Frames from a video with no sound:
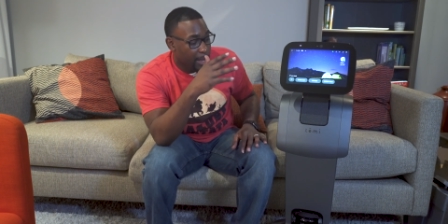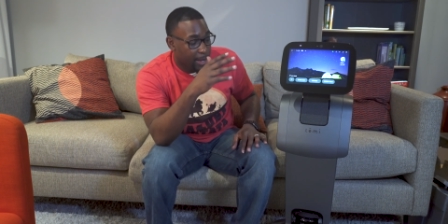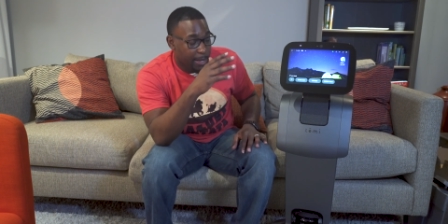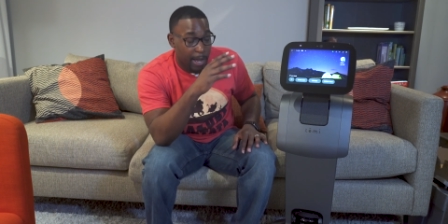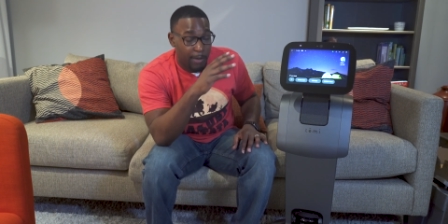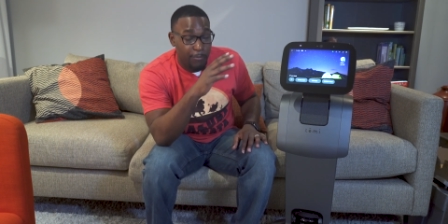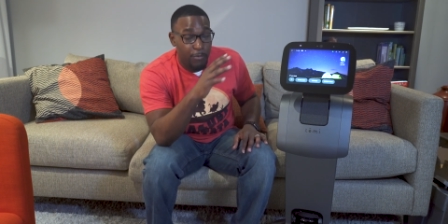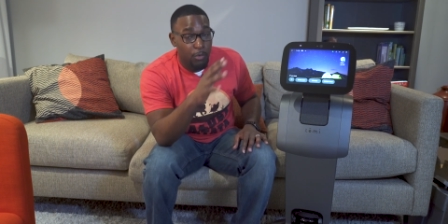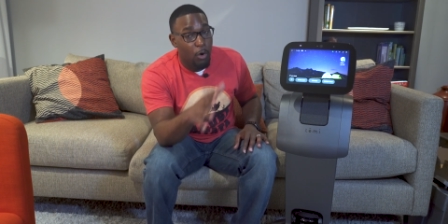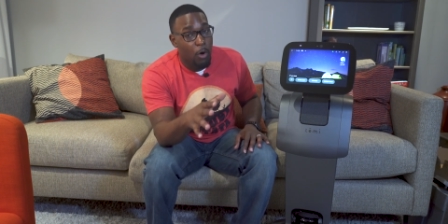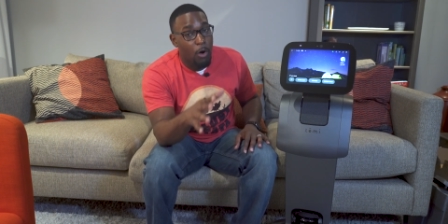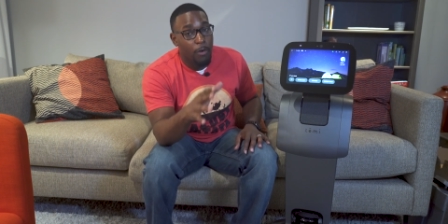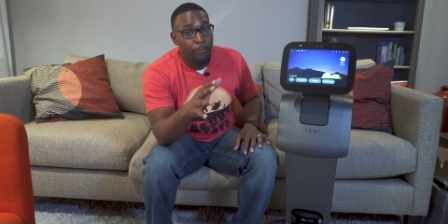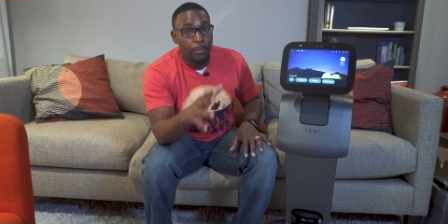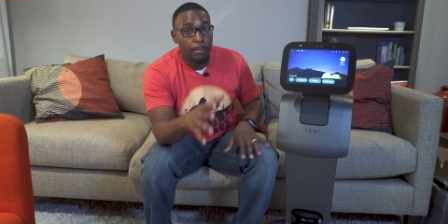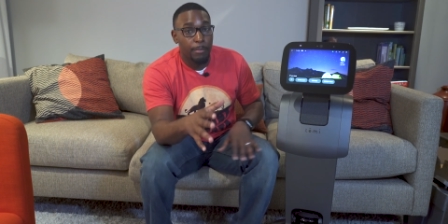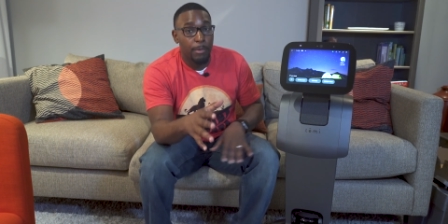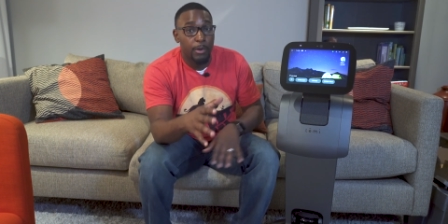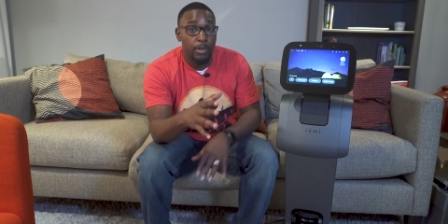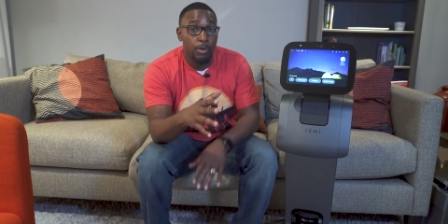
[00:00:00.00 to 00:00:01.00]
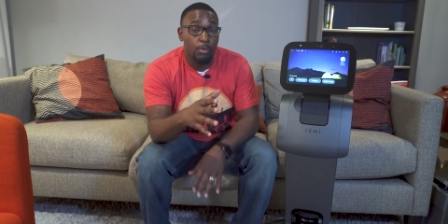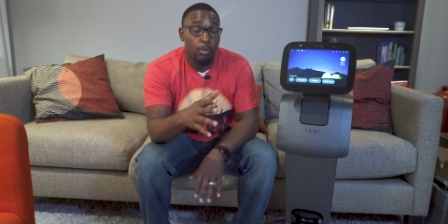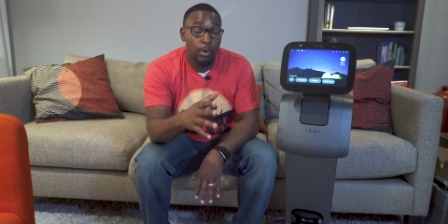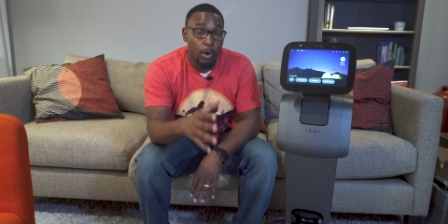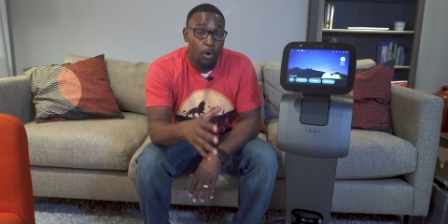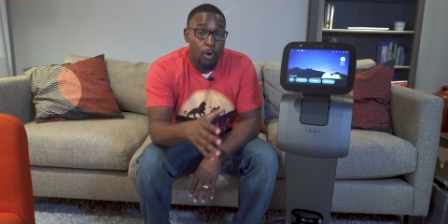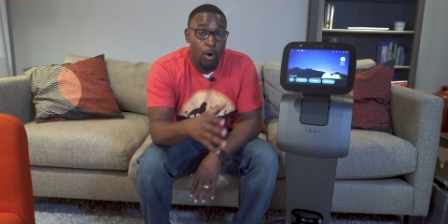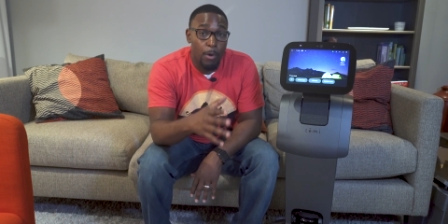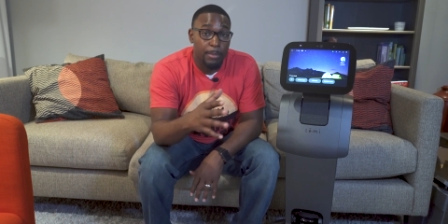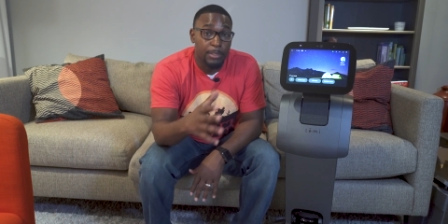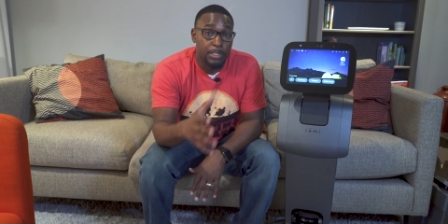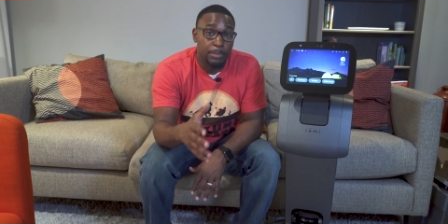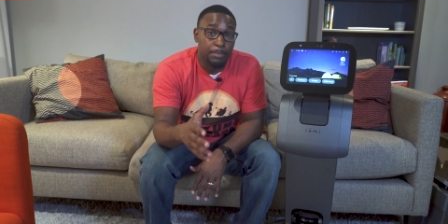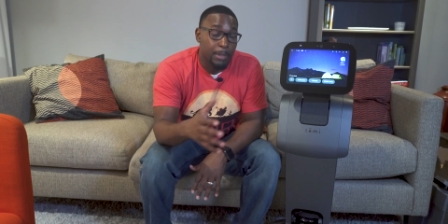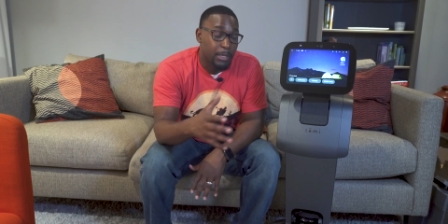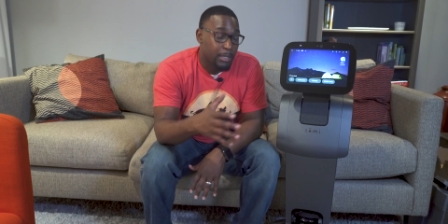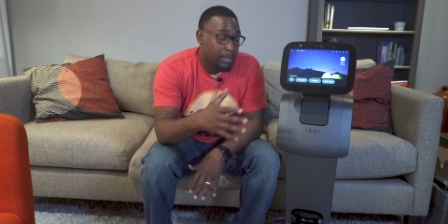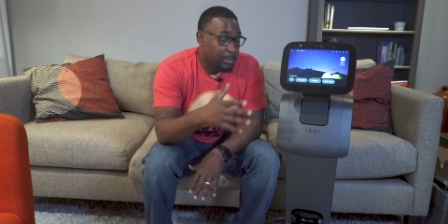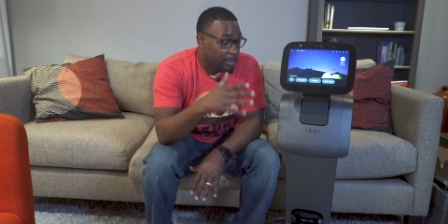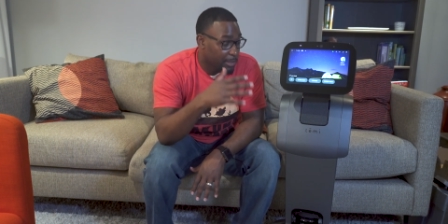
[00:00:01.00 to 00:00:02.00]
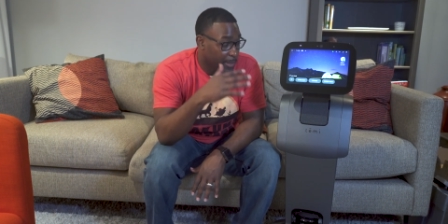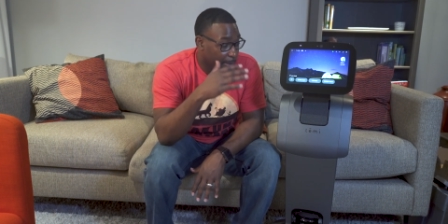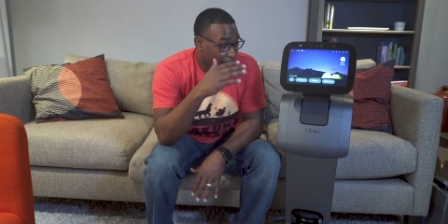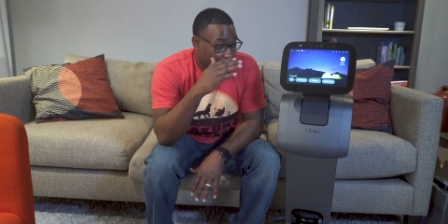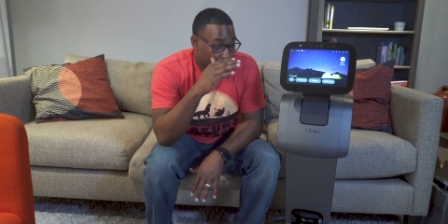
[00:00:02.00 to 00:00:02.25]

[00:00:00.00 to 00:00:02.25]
Now, if you aren't familiar with Harman speakers